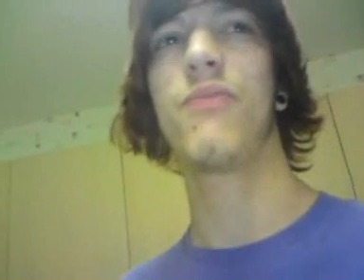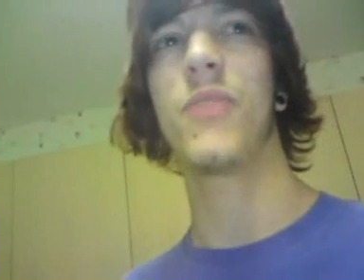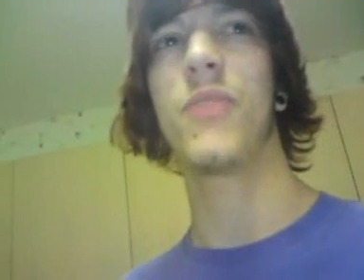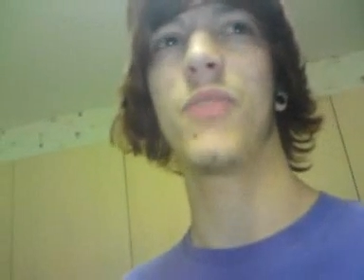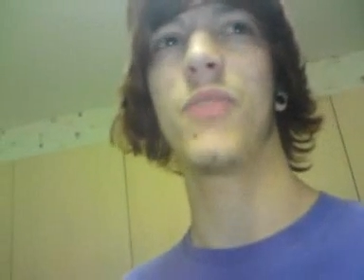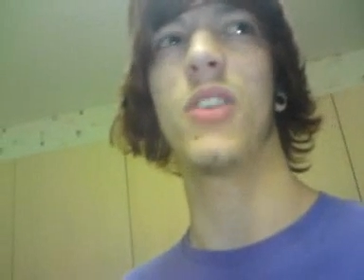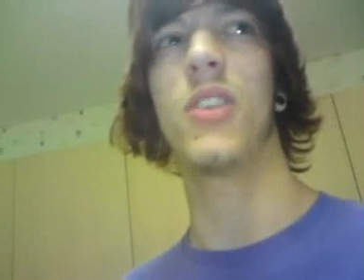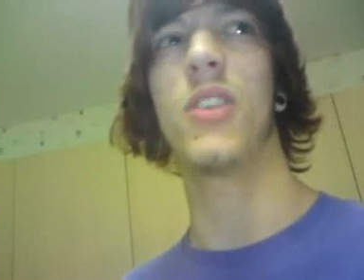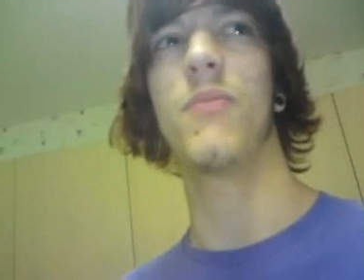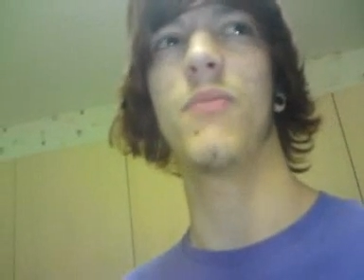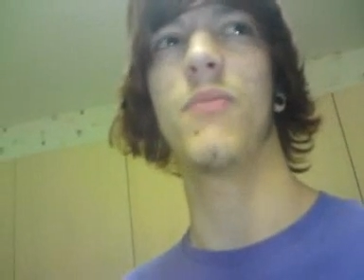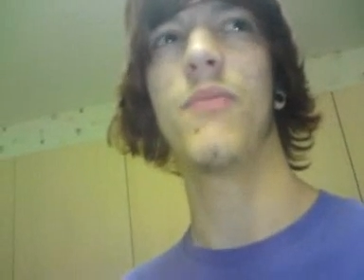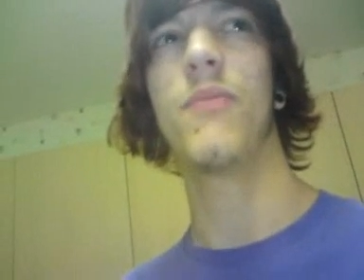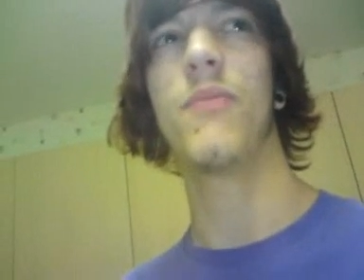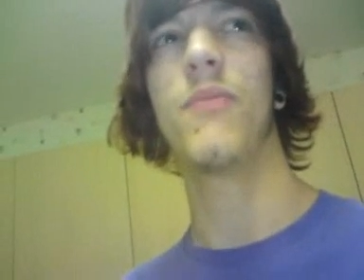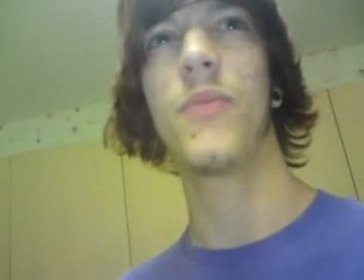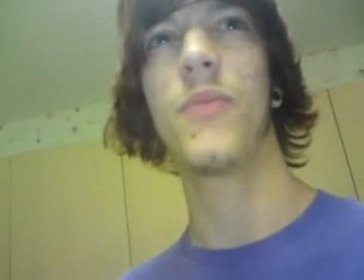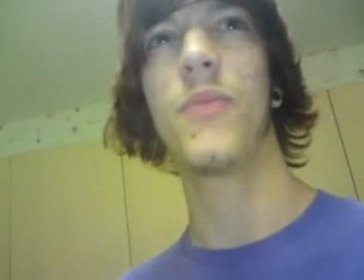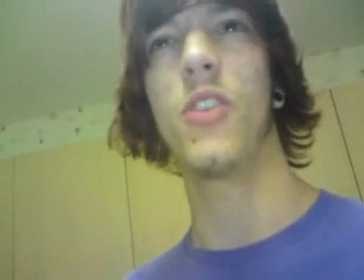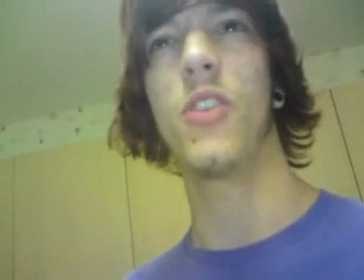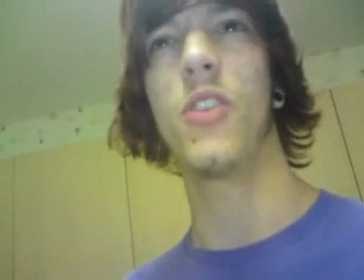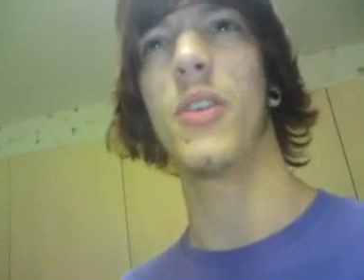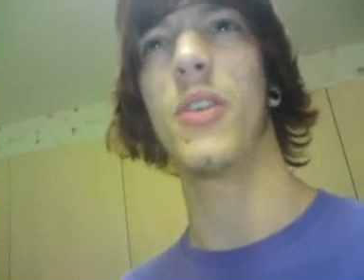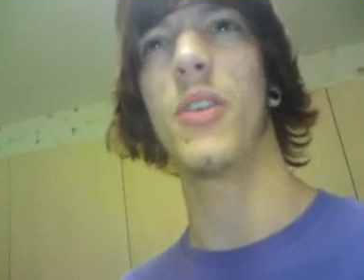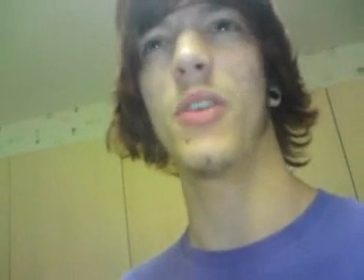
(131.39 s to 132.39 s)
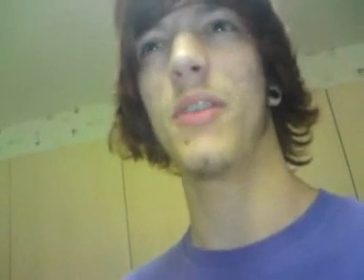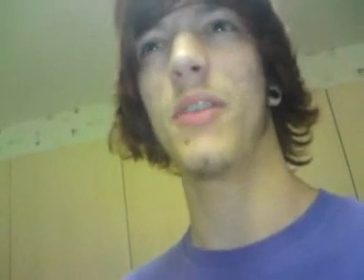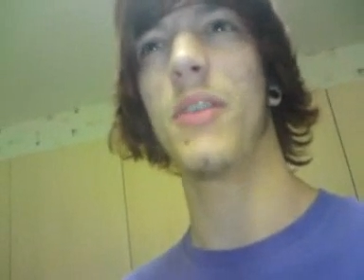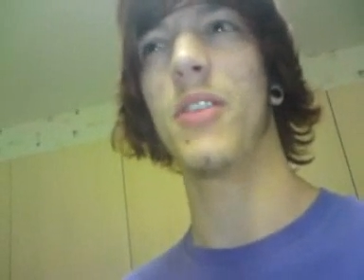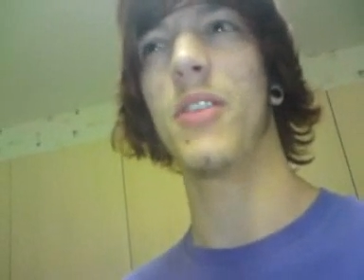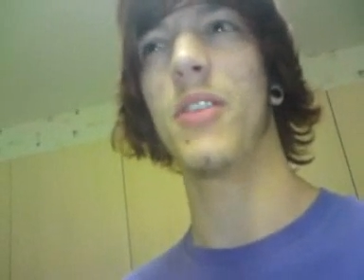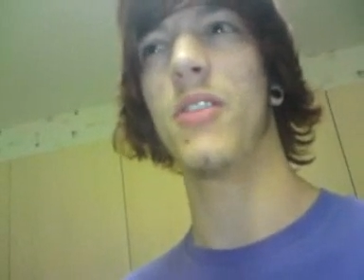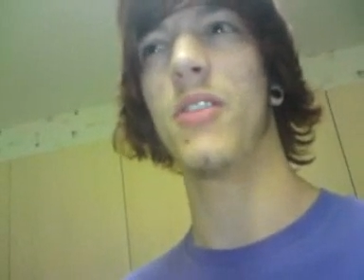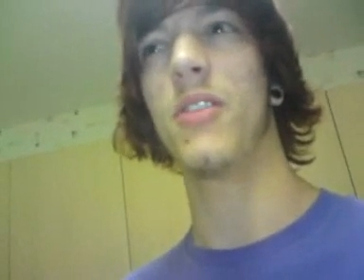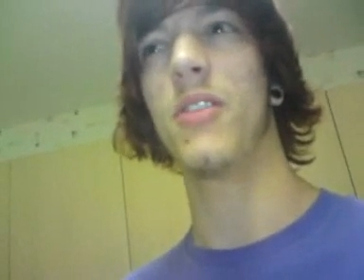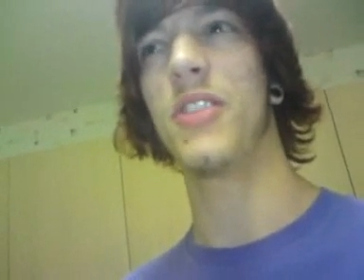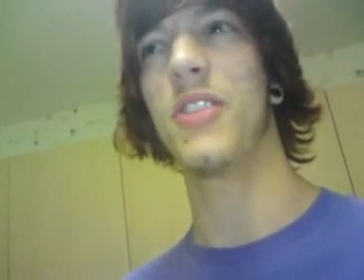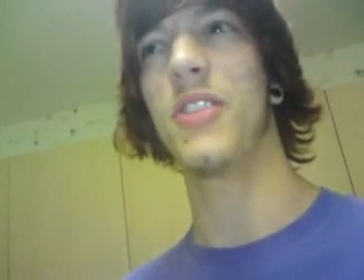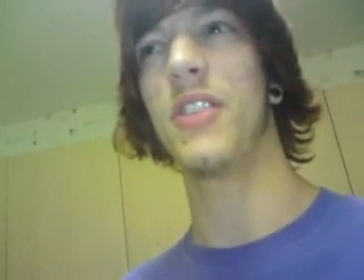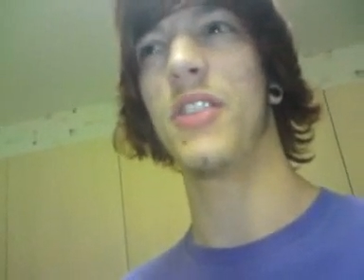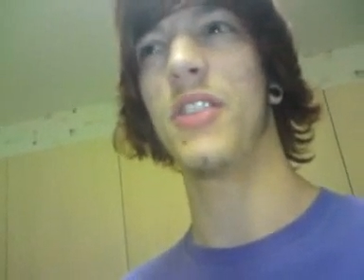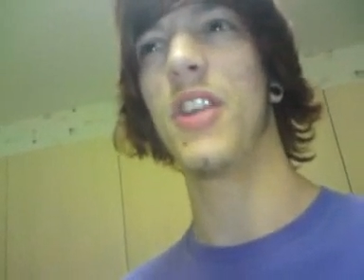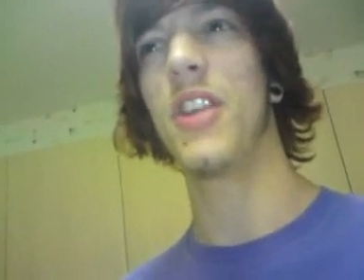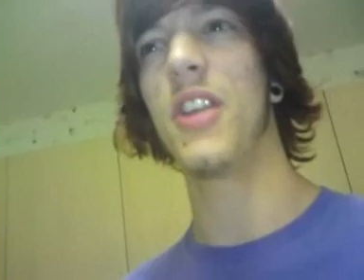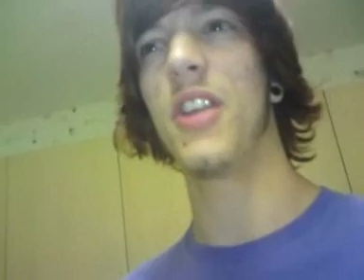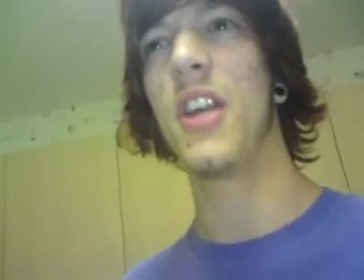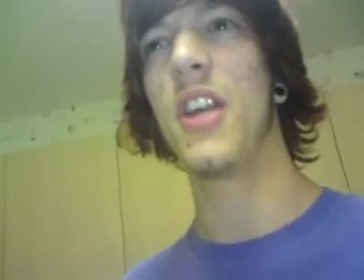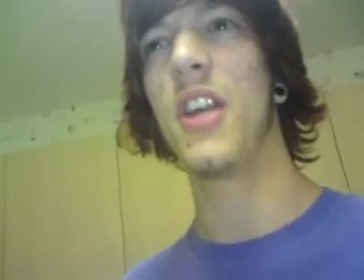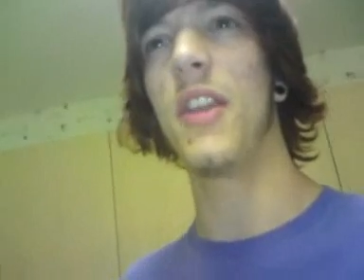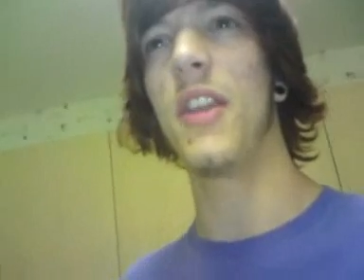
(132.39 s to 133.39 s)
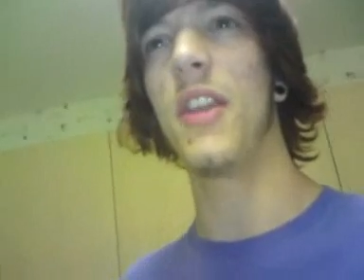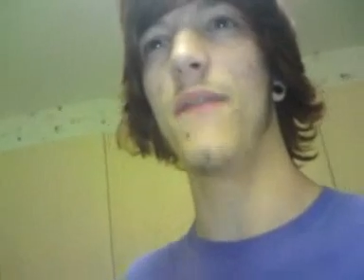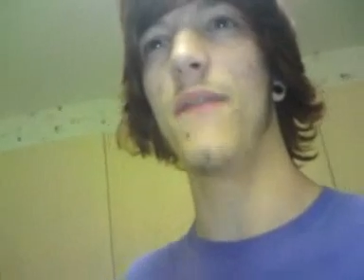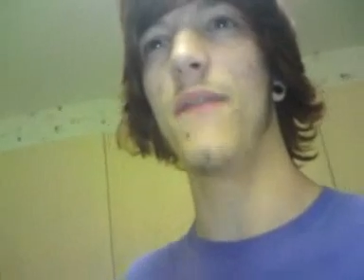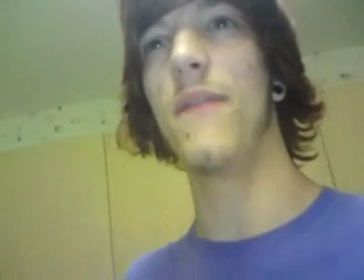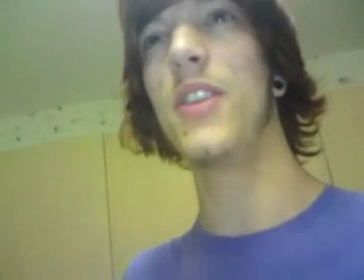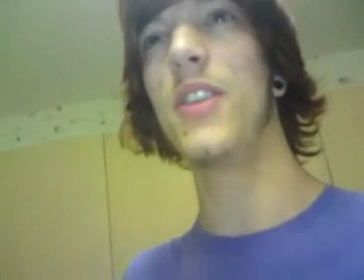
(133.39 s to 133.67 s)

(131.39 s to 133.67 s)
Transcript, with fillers: Um, no way that meant no sense. The